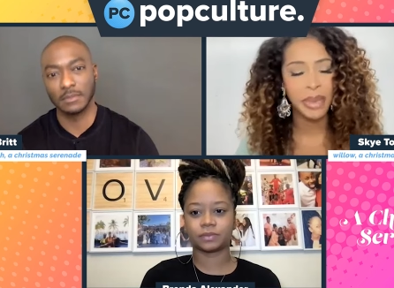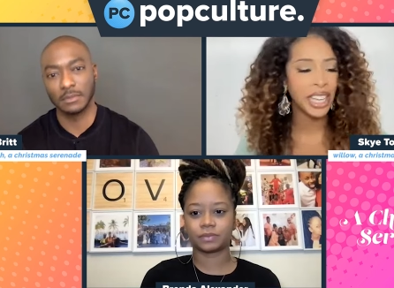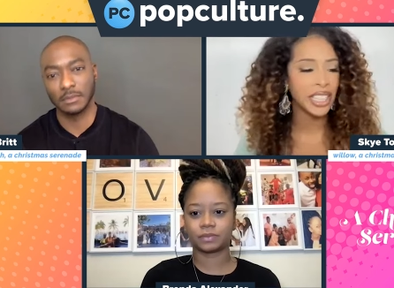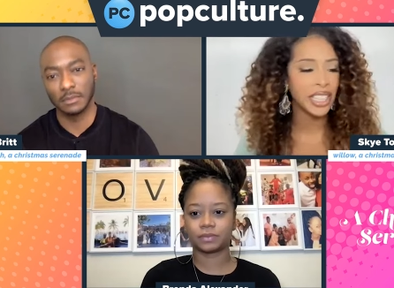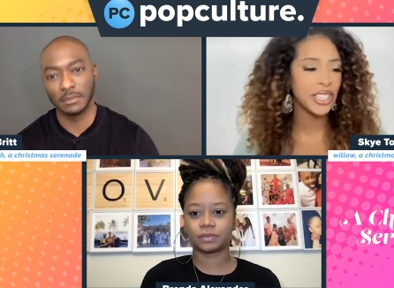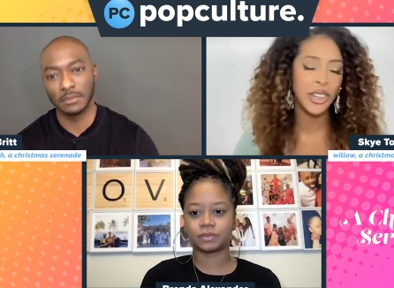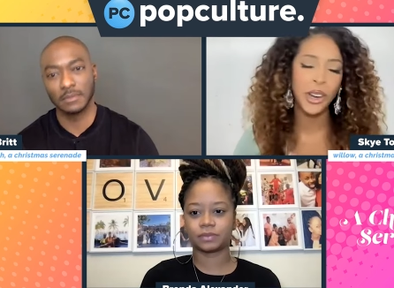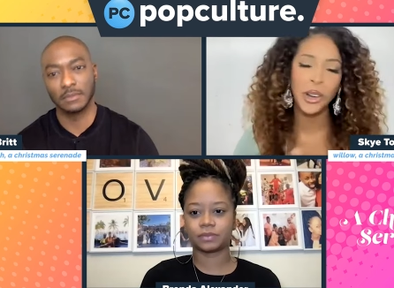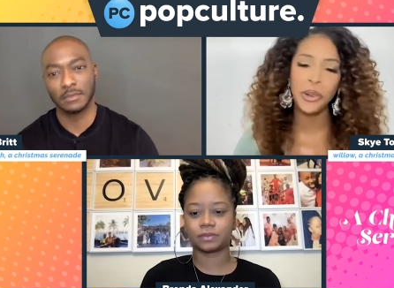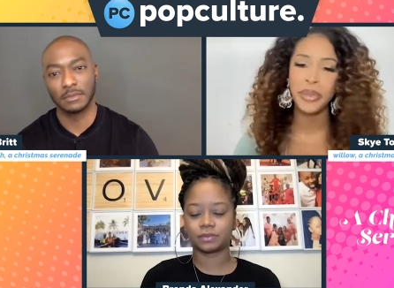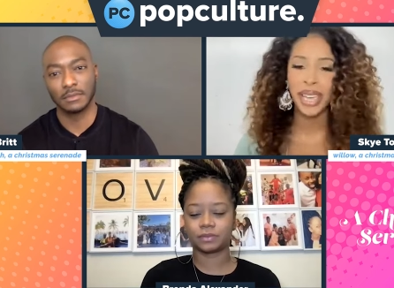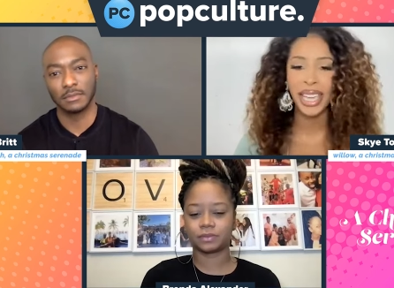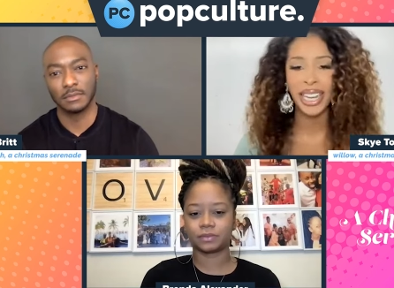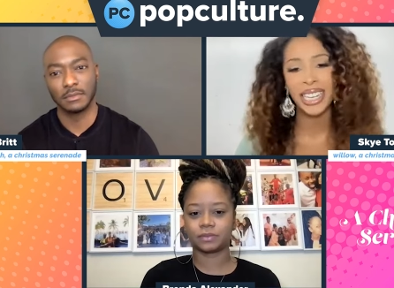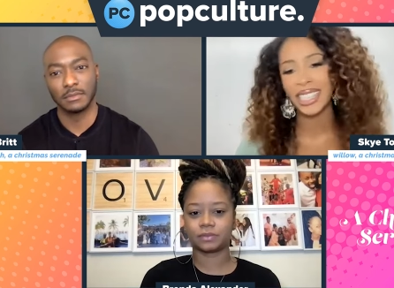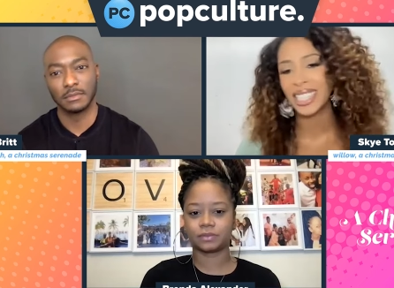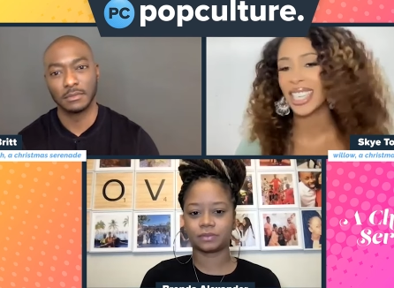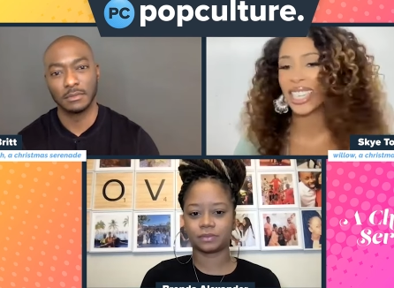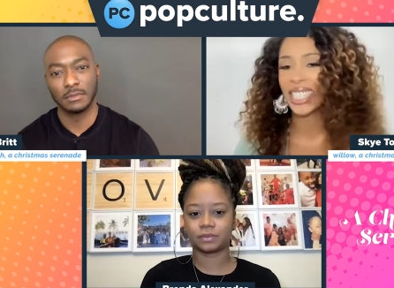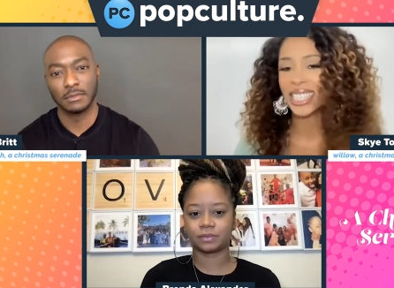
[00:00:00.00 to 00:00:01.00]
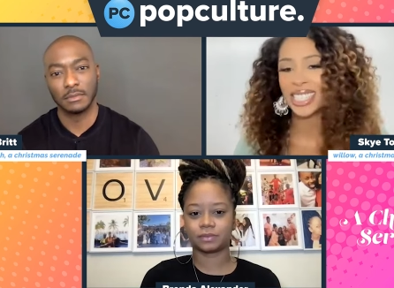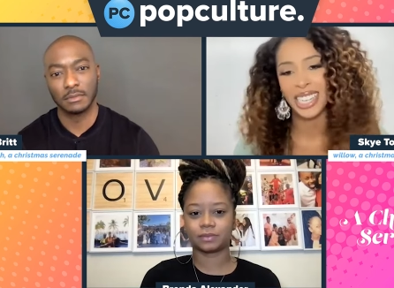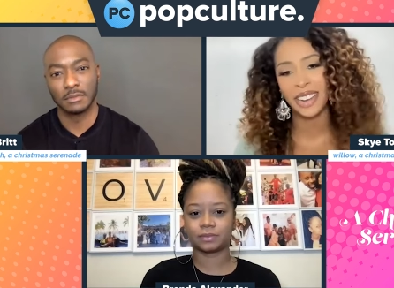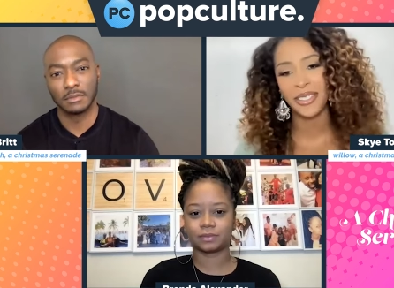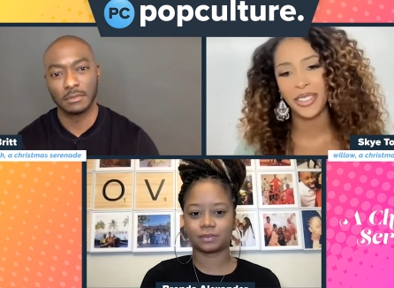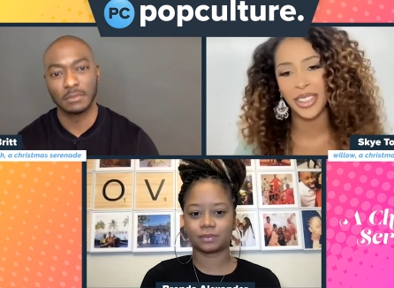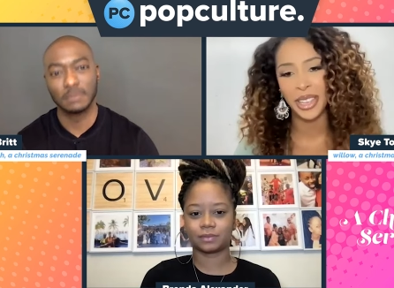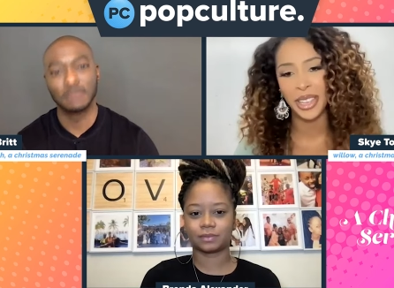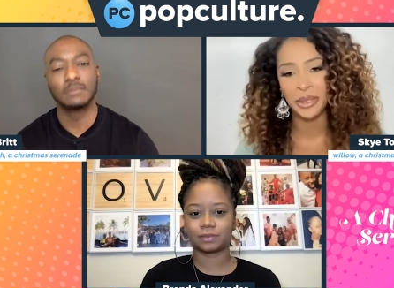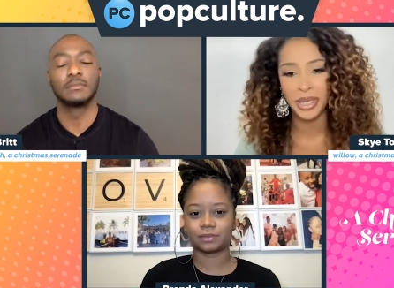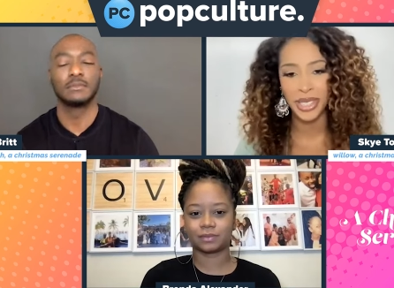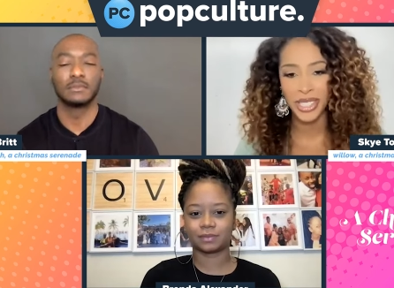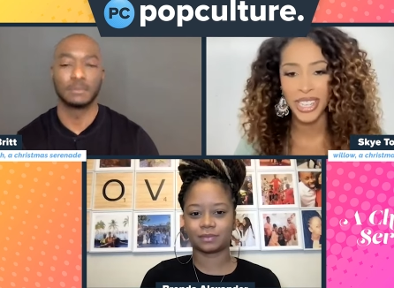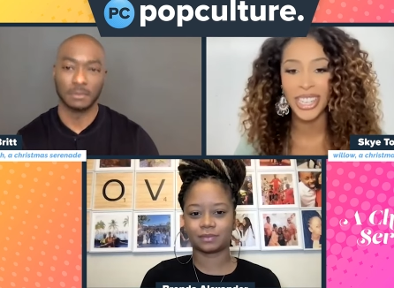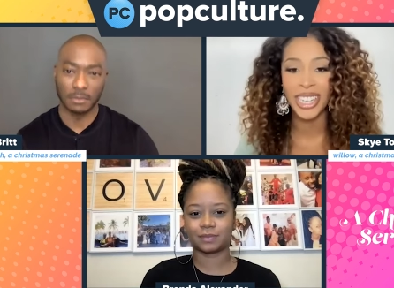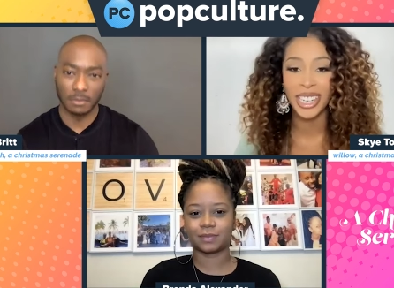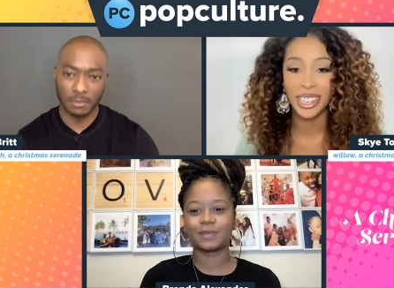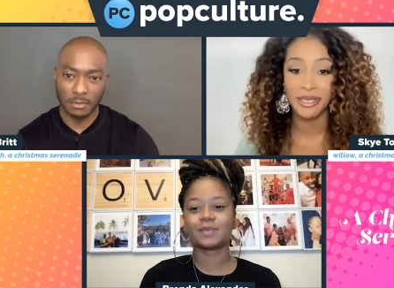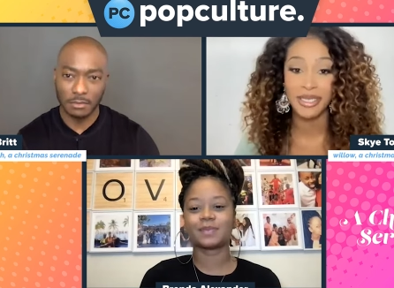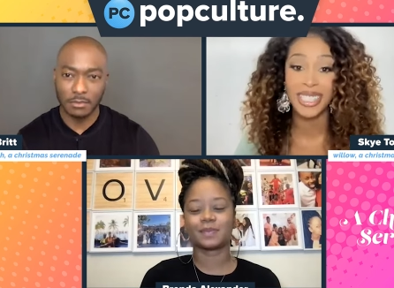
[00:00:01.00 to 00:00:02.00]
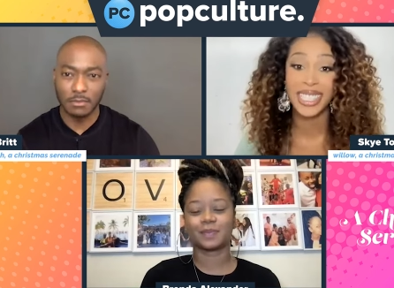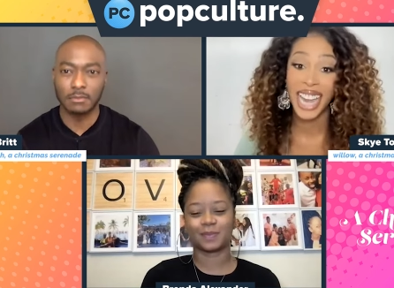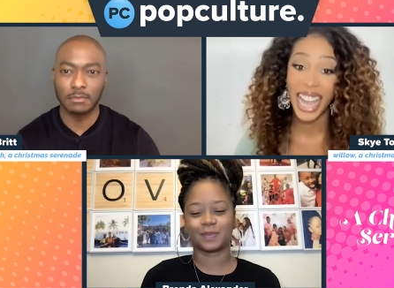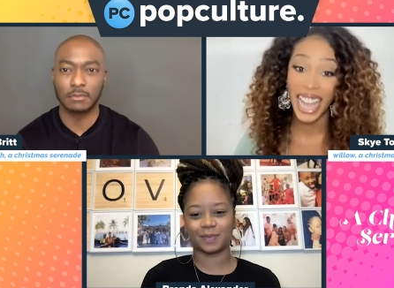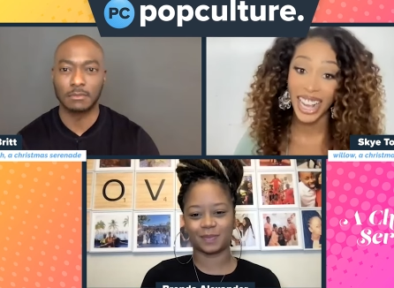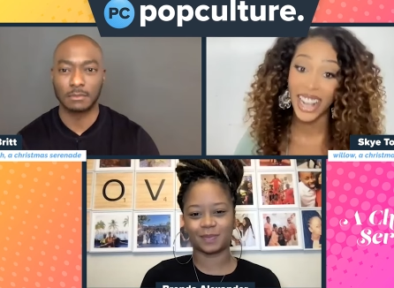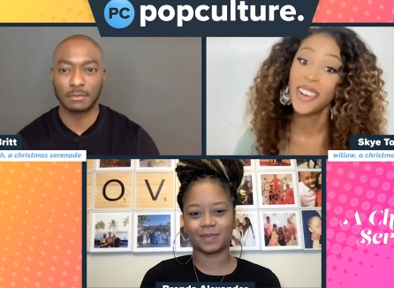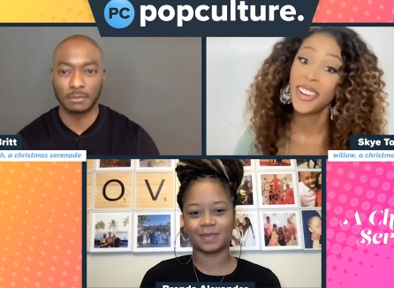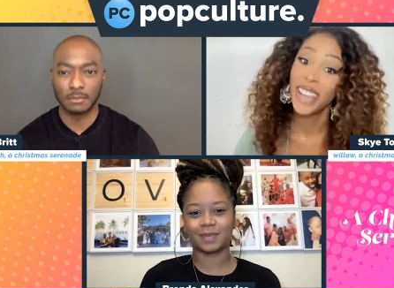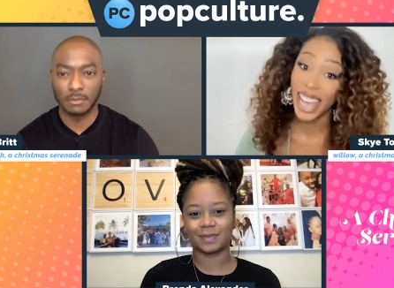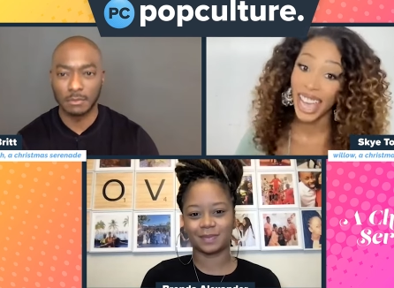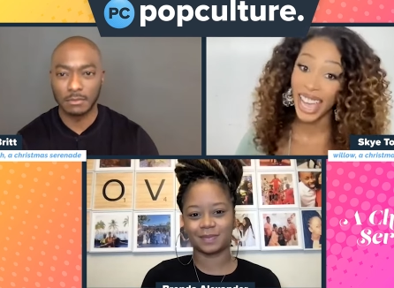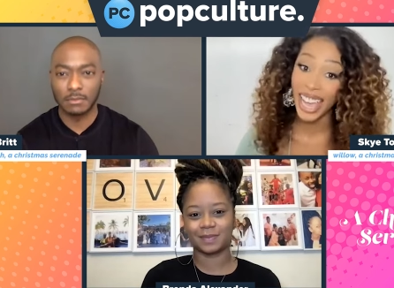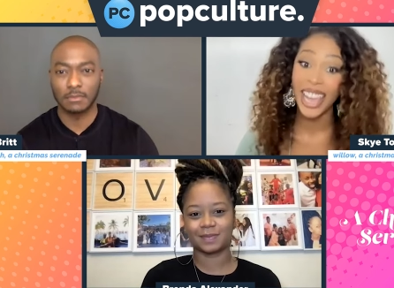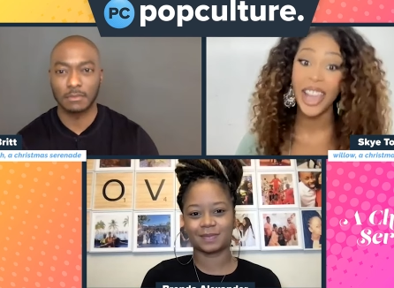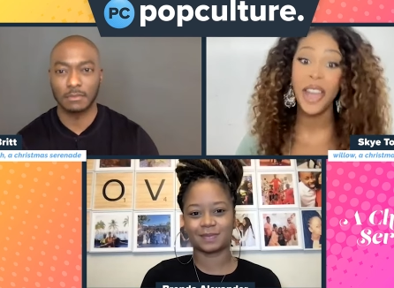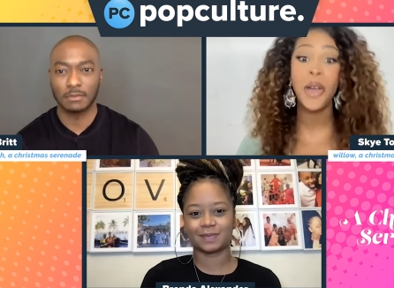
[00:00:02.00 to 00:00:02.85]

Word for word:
Speaker 1: make a snowman and kiss and everything was good. It was like, okay,